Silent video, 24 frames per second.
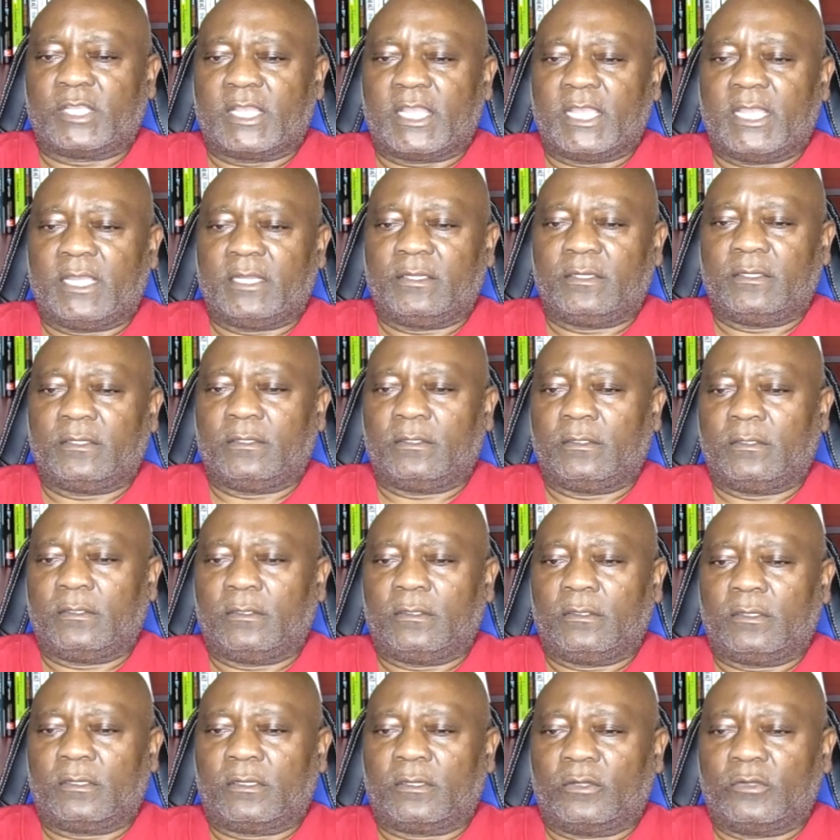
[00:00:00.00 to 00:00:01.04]
tied
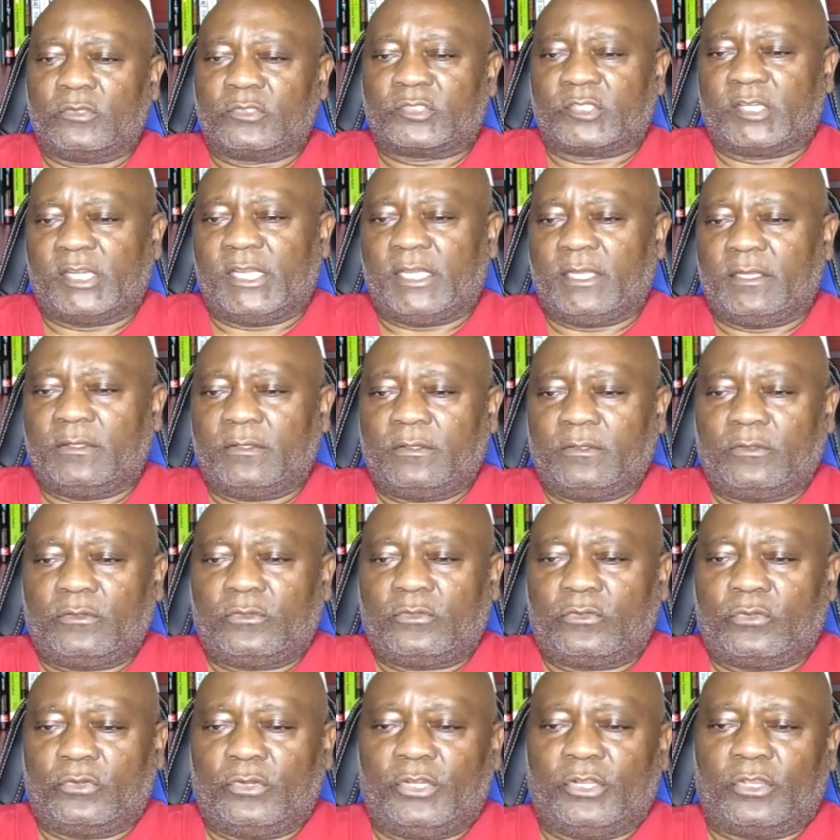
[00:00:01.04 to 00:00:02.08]
closely
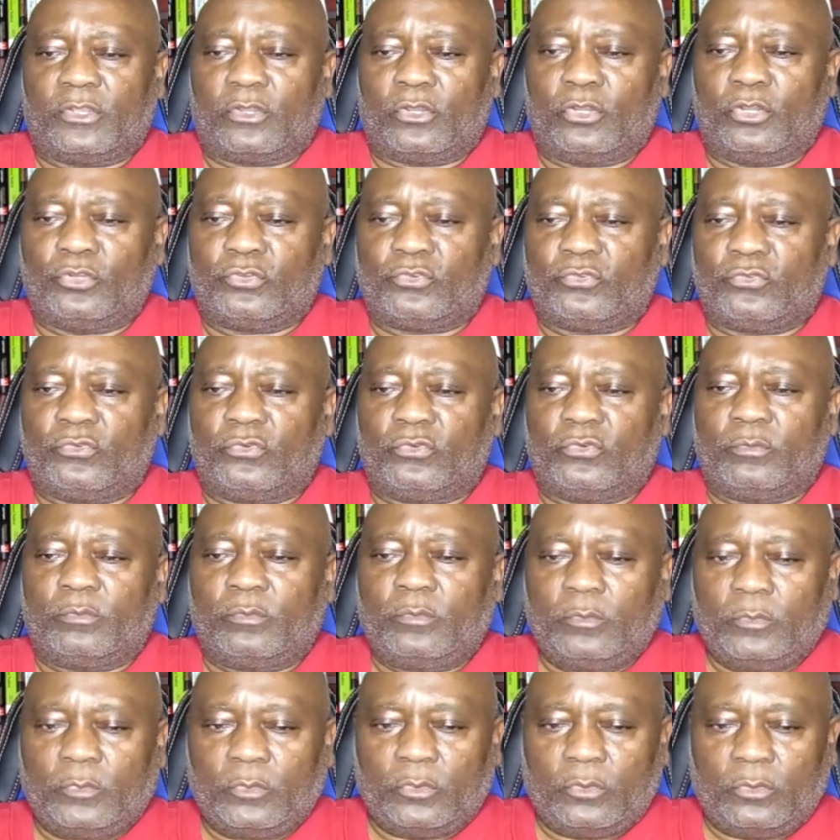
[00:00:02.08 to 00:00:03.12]
to the courtroom
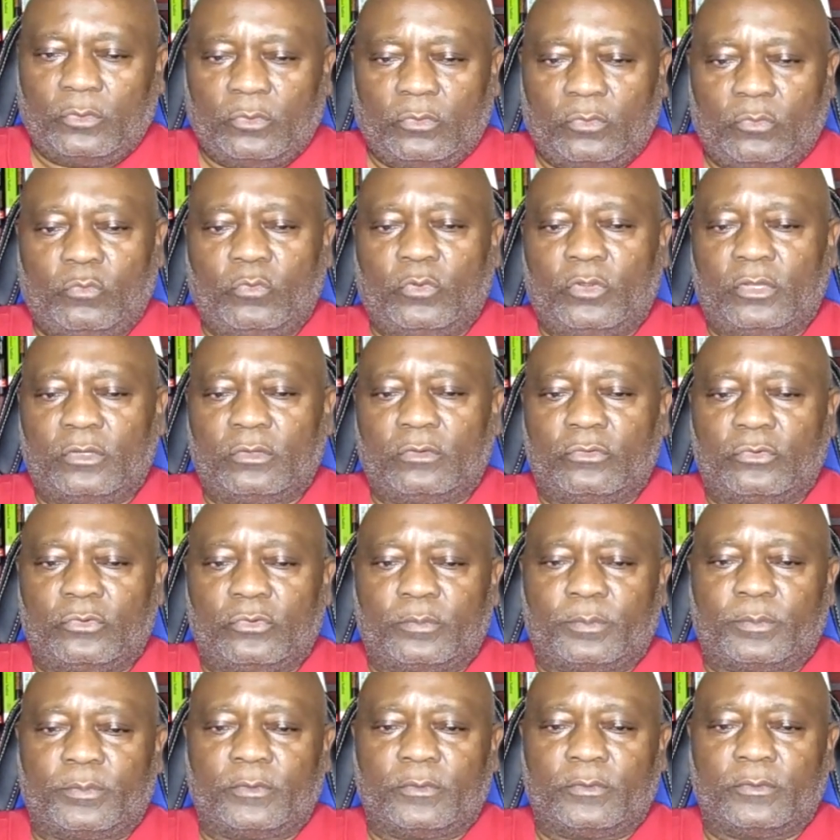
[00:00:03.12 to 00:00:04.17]
work group.